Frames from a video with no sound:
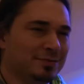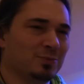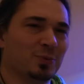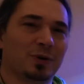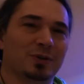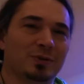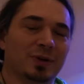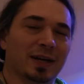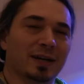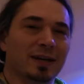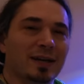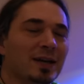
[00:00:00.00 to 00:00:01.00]
worked
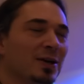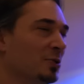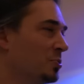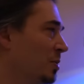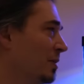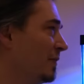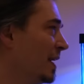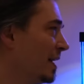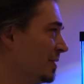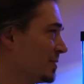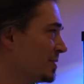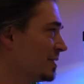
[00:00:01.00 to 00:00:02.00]
great.
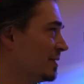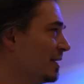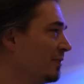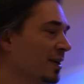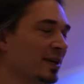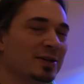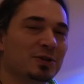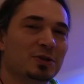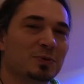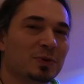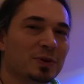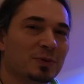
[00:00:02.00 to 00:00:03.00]
$12. Never had an
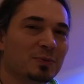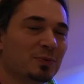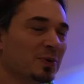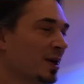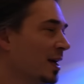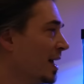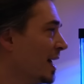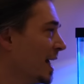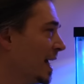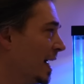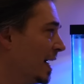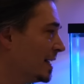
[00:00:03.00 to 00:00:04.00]
issue with it.
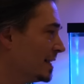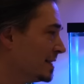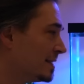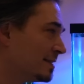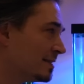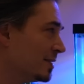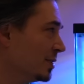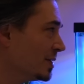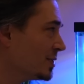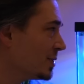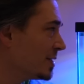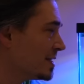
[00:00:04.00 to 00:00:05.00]

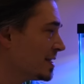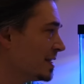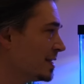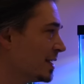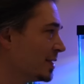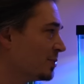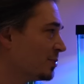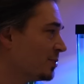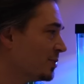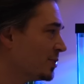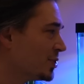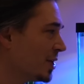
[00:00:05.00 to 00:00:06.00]
As you can see, it grew
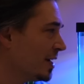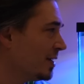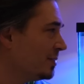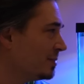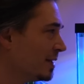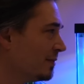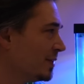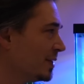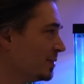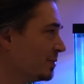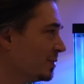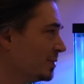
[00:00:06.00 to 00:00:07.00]
the Chaeto.
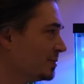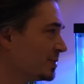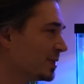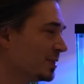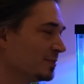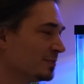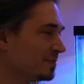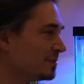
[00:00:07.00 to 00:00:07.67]
Everything grew, so